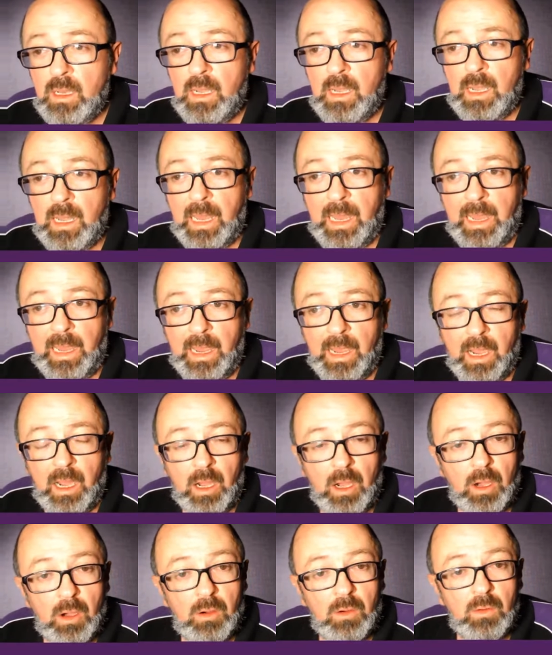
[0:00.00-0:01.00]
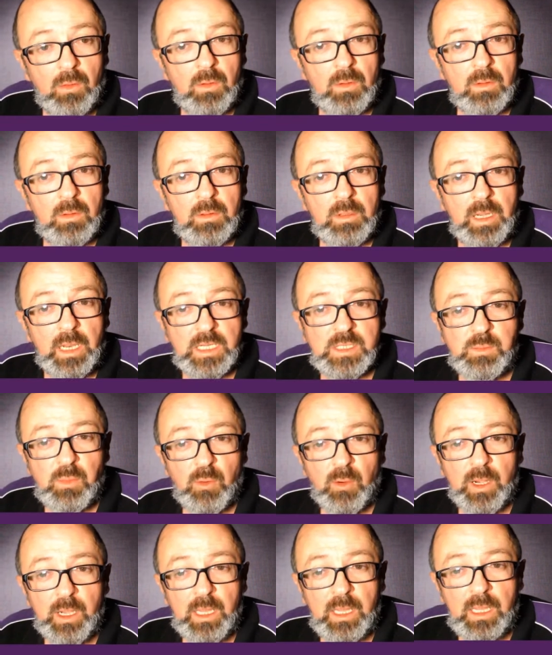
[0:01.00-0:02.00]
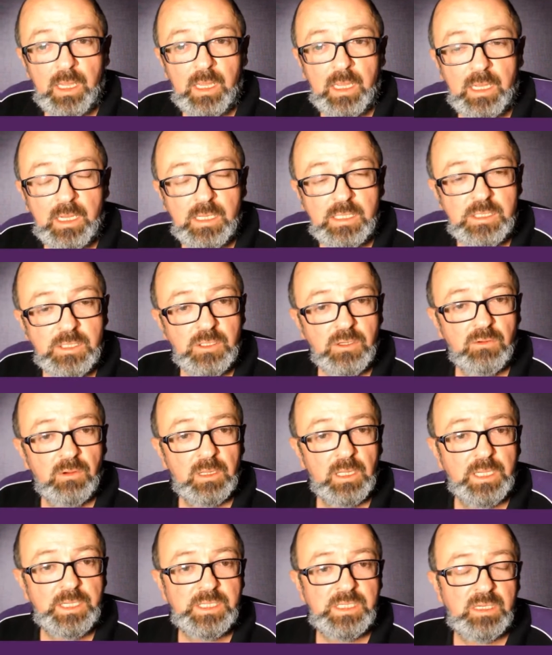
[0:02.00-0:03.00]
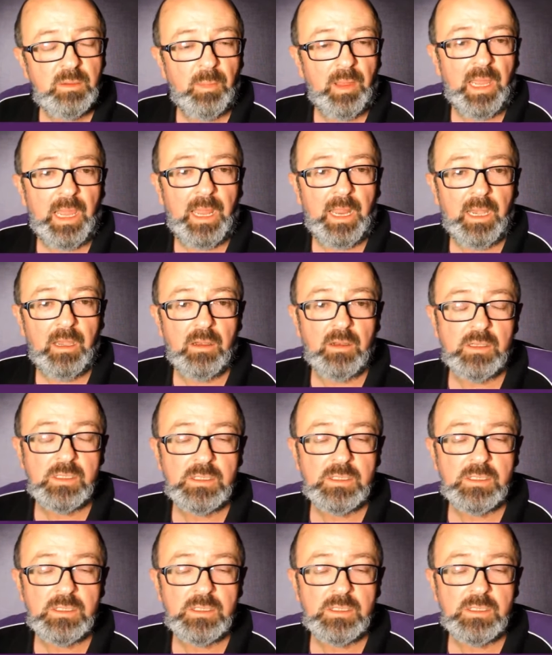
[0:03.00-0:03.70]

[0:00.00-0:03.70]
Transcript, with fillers: Now, next point here is new release demand.